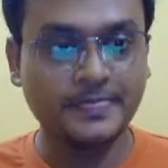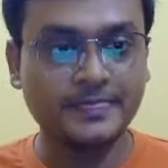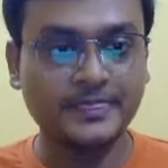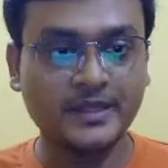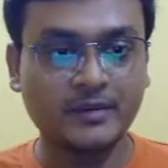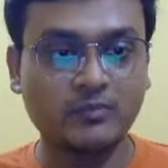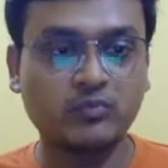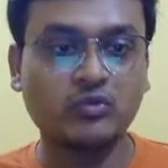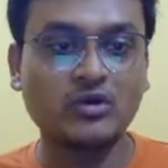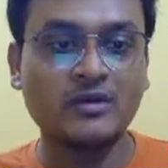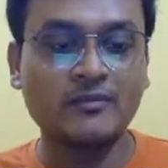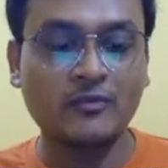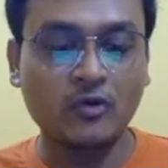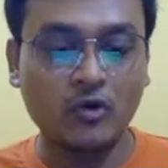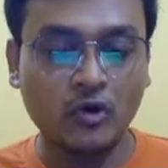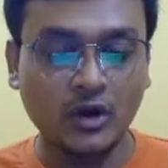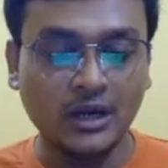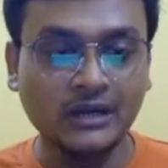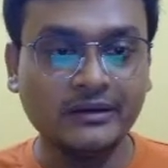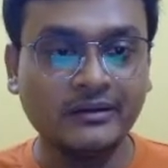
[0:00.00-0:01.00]
the poem
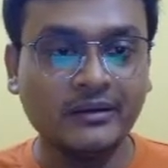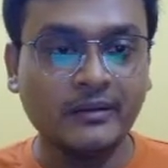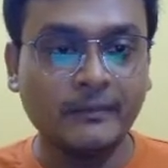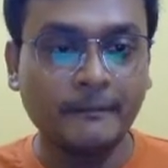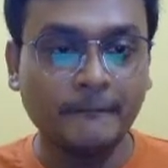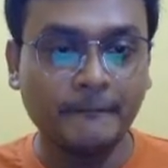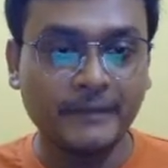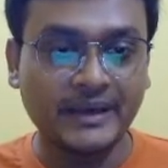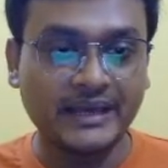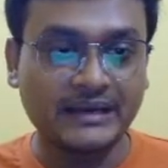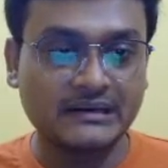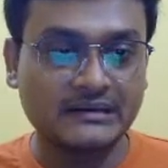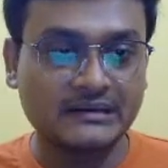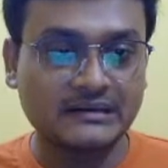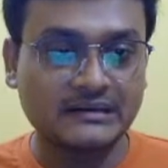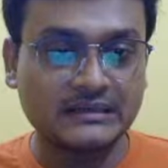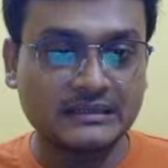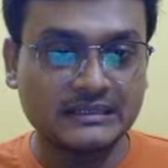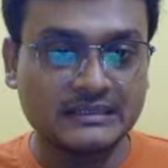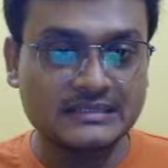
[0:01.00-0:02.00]
called
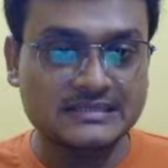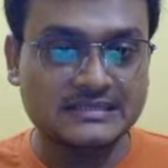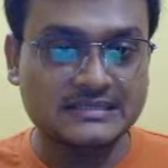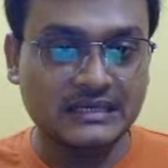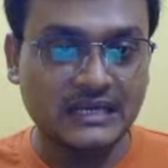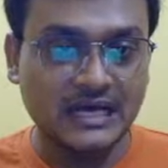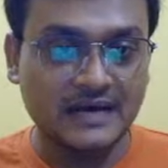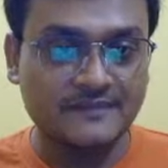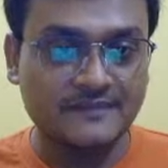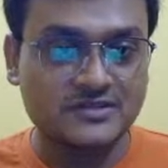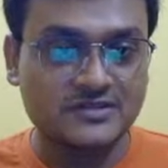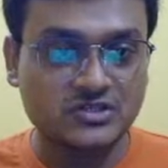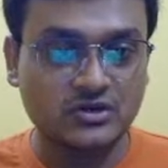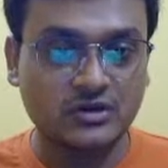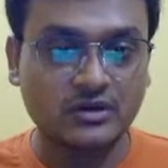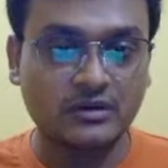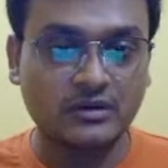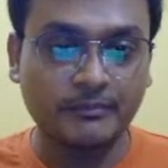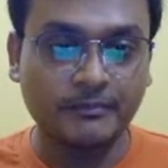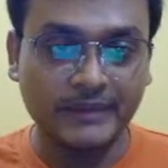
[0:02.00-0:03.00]
Mad Girl's Love
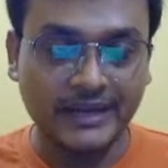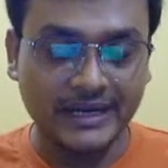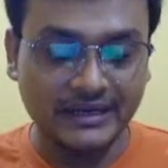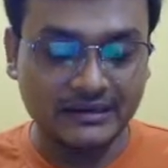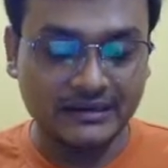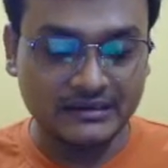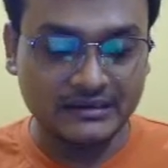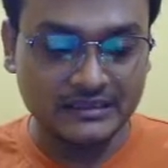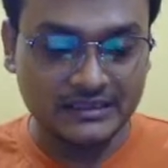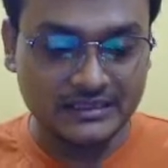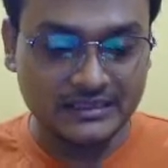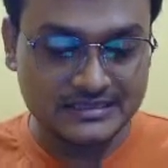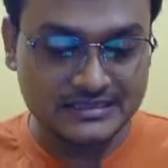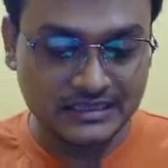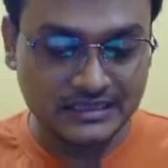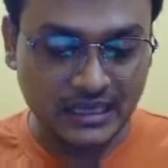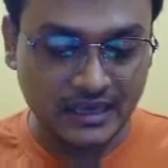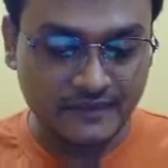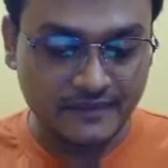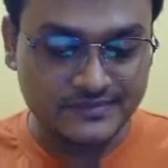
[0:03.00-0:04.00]
Song. Mad
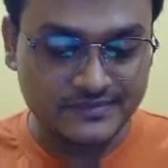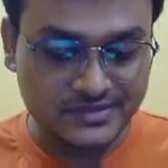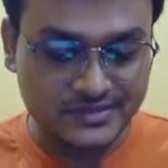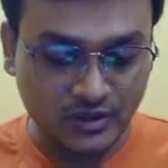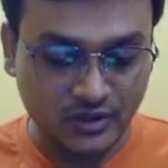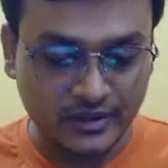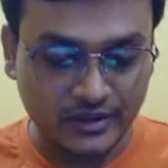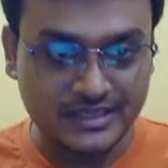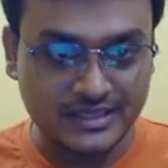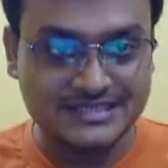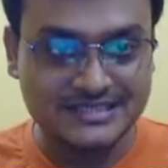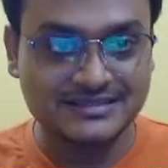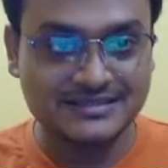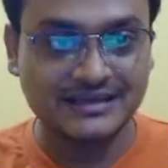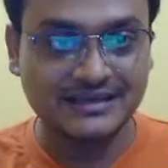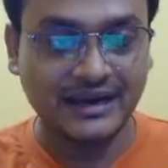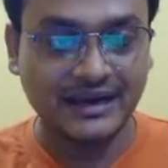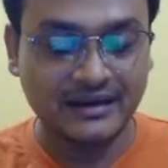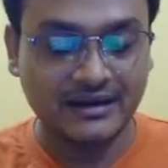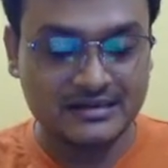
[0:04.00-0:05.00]
Girl's Love Song is
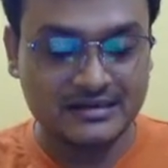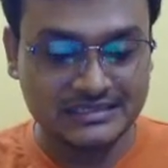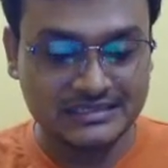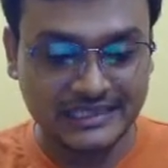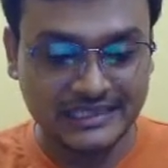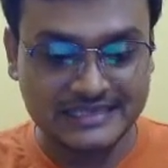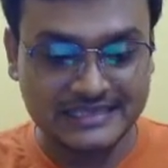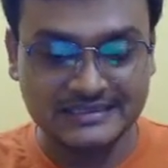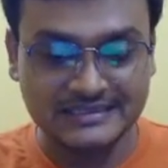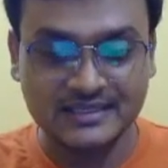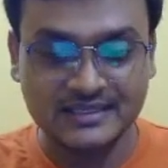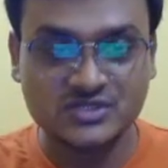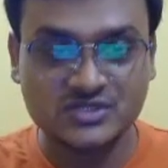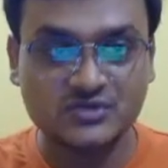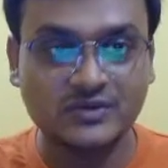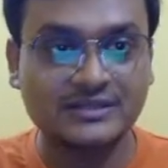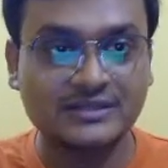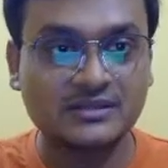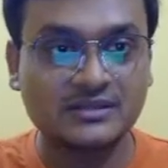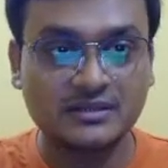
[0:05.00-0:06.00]
the right answer. Excellent,
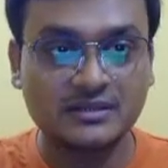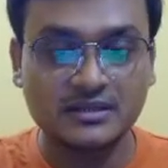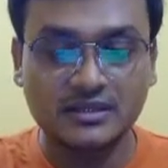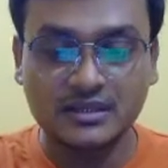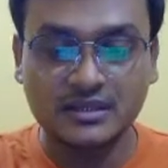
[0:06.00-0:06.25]
Swati.